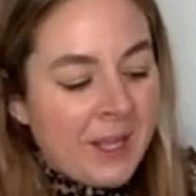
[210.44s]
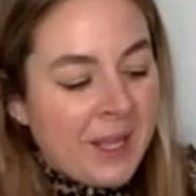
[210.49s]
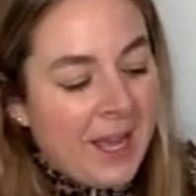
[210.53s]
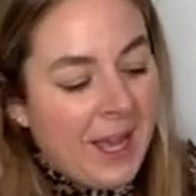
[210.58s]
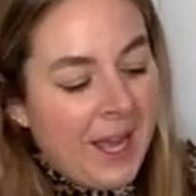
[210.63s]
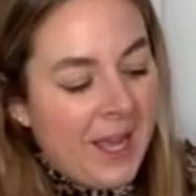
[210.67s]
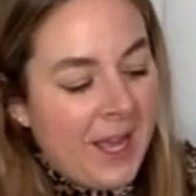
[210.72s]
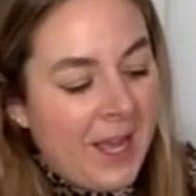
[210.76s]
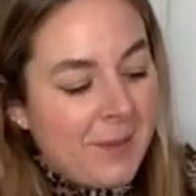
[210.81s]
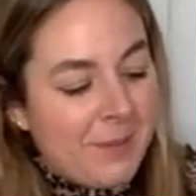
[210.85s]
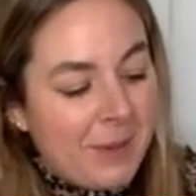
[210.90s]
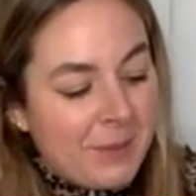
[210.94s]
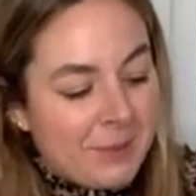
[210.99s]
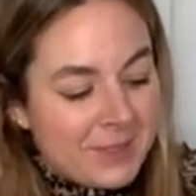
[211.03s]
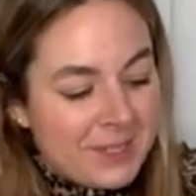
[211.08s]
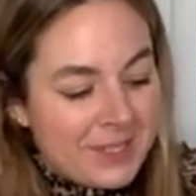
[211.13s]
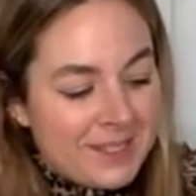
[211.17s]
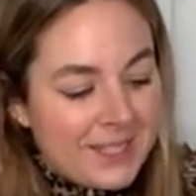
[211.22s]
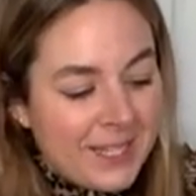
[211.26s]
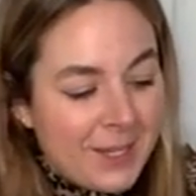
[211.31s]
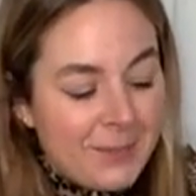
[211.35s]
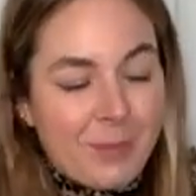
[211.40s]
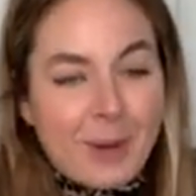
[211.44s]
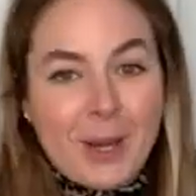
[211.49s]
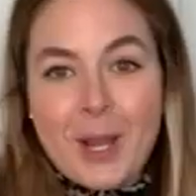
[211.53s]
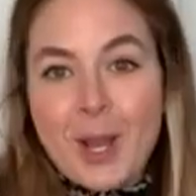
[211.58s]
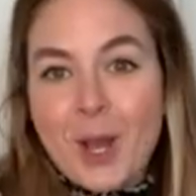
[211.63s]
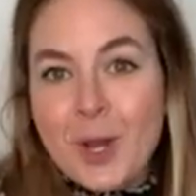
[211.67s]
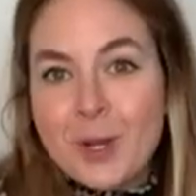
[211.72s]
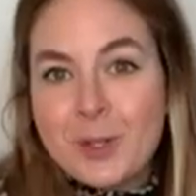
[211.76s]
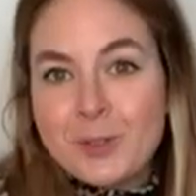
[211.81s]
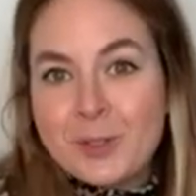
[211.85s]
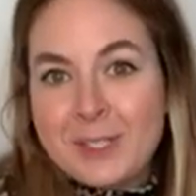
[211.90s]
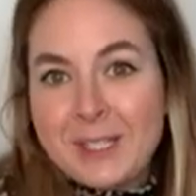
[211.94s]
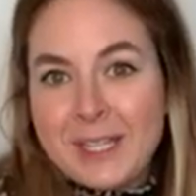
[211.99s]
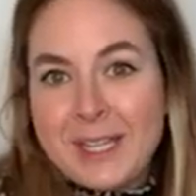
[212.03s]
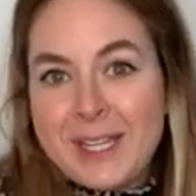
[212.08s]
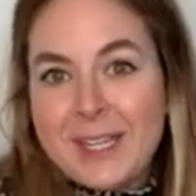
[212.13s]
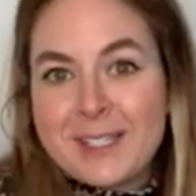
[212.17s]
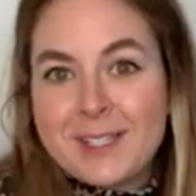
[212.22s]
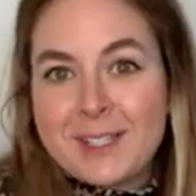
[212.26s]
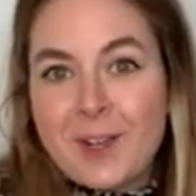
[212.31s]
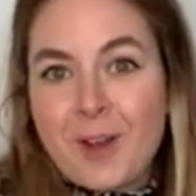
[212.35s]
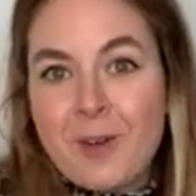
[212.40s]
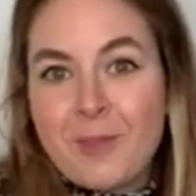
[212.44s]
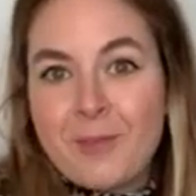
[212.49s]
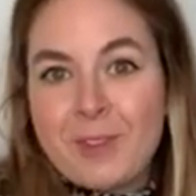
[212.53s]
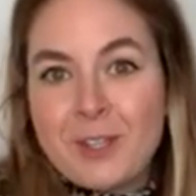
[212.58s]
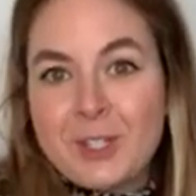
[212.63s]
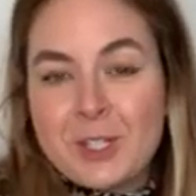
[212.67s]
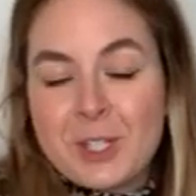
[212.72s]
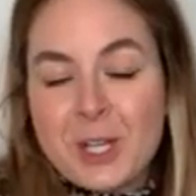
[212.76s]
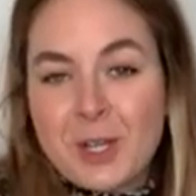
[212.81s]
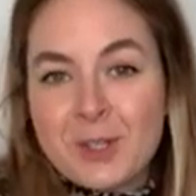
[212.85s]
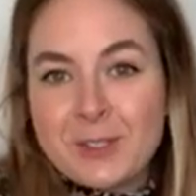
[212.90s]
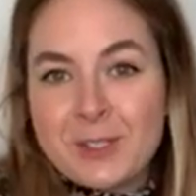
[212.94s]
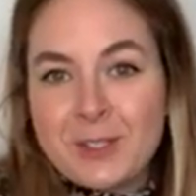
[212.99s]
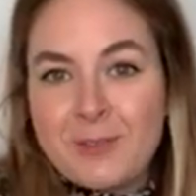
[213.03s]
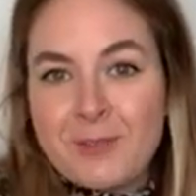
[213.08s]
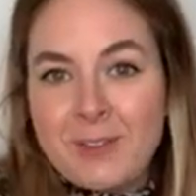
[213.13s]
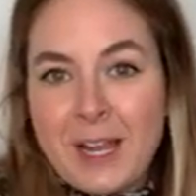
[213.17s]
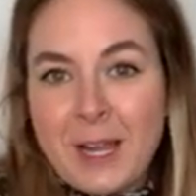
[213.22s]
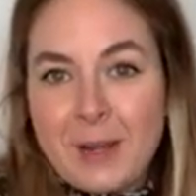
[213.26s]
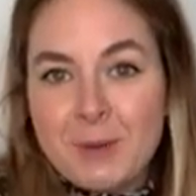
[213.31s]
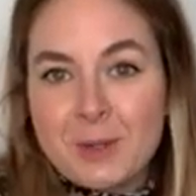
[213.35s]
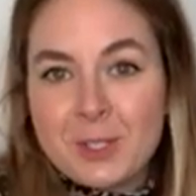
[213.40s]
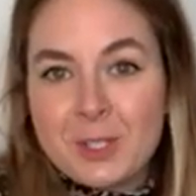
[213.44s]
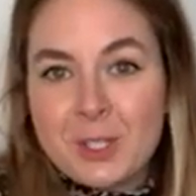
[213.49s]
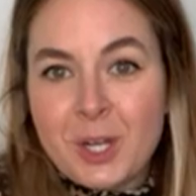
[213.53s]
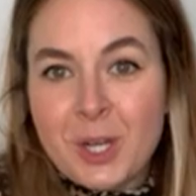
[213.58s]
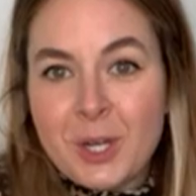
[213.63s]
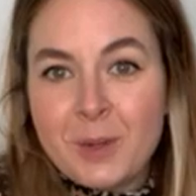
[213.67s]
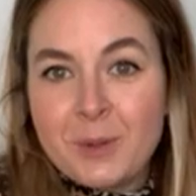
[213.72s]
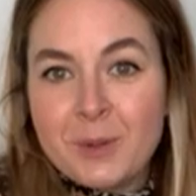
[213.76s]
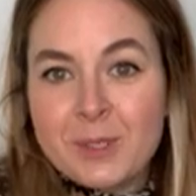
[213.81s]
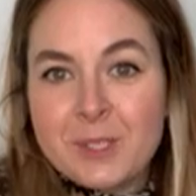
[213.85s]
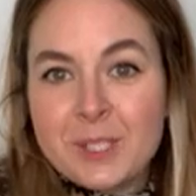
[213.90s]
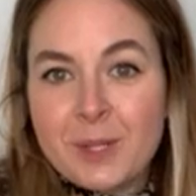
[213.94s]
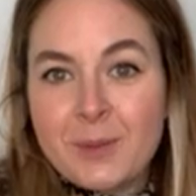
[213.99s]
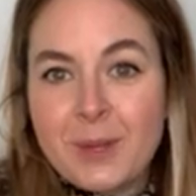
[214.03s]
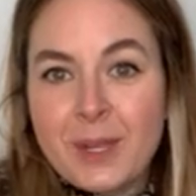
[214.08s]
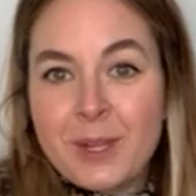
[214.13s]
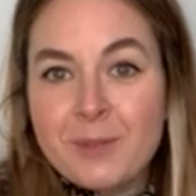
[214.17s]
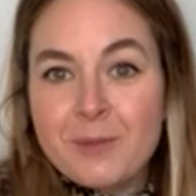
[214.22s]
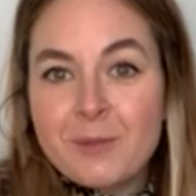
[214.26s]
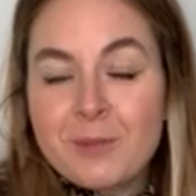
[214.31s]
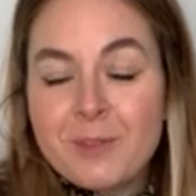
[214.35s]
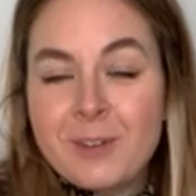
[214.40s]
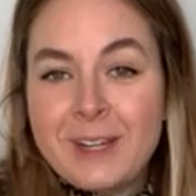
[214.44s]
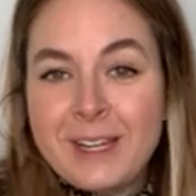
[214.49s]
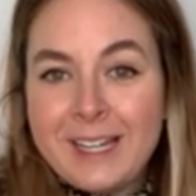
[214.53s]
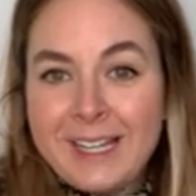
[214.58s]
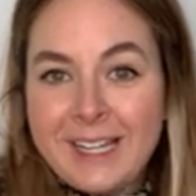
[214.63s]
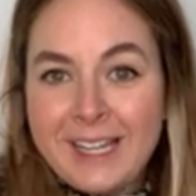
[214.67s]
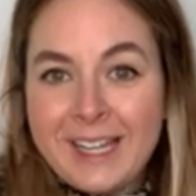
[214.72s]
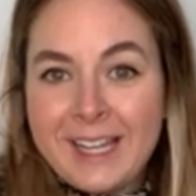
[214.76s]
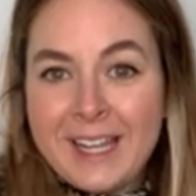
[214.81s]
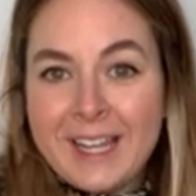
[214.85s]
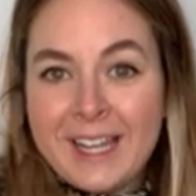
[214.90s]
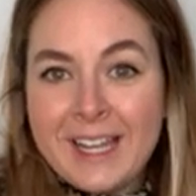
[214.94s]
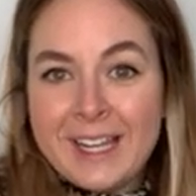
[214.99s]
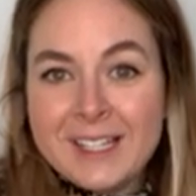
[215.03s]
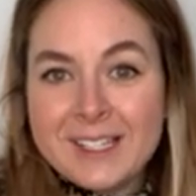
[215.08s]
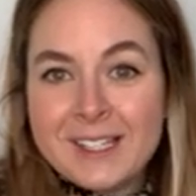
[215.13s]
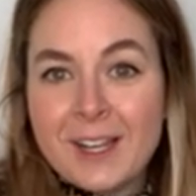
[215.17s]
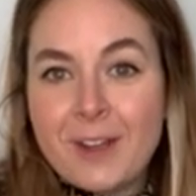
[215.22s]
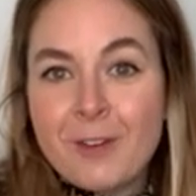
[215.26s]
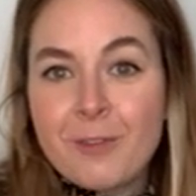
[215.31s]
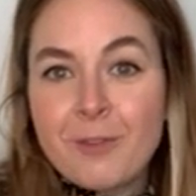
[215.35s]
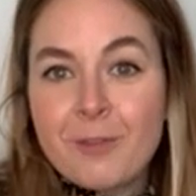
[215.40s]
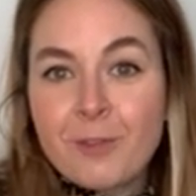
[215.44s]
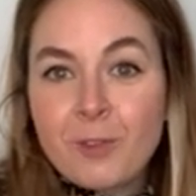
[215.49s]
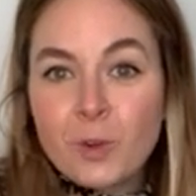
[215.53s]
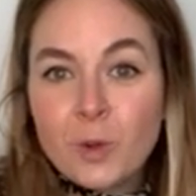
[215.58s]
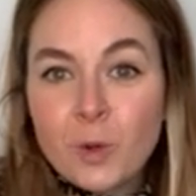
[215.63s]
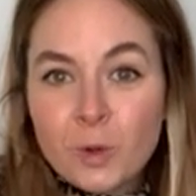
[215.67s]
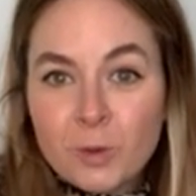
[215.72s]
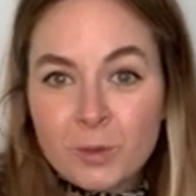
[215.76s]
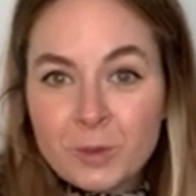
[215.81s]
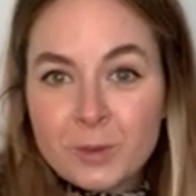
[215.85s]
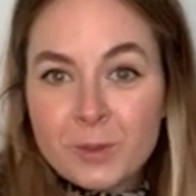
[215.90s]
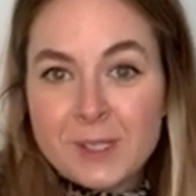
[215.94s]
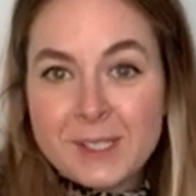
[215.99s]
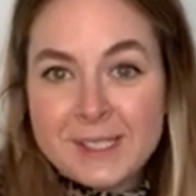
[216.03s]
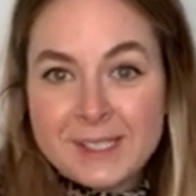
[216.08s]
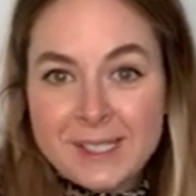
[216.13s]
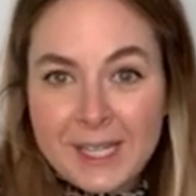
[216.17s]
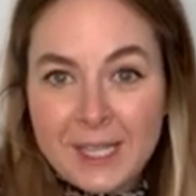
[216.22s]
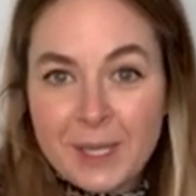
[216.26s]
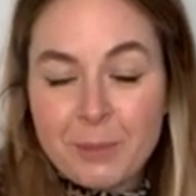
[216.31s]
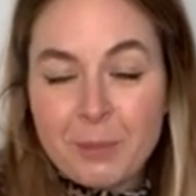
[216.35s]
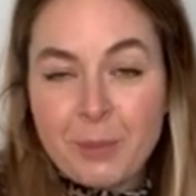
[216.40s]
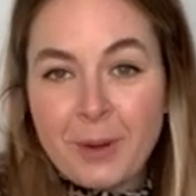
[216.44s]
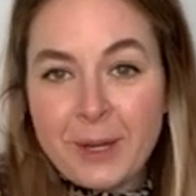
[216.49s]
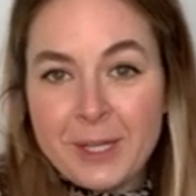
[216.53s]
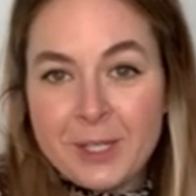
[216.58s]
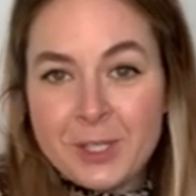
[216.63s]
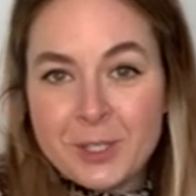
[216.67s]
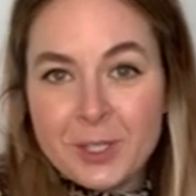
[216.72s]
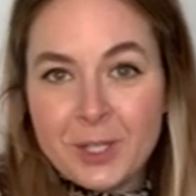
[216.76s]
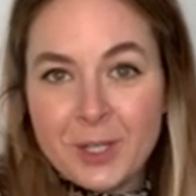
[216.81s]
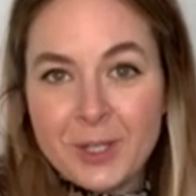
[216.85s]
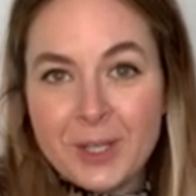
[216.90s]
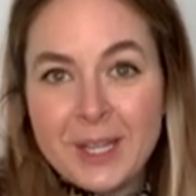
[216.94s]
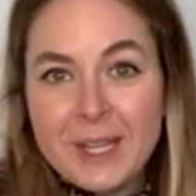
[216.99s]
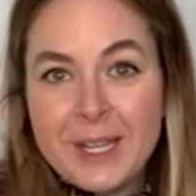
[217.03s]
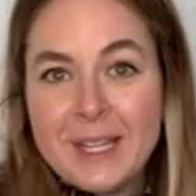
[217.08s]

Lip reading: It was to celebrate 100 years of the Chelsea Flower Show. So it really is a floral celebration.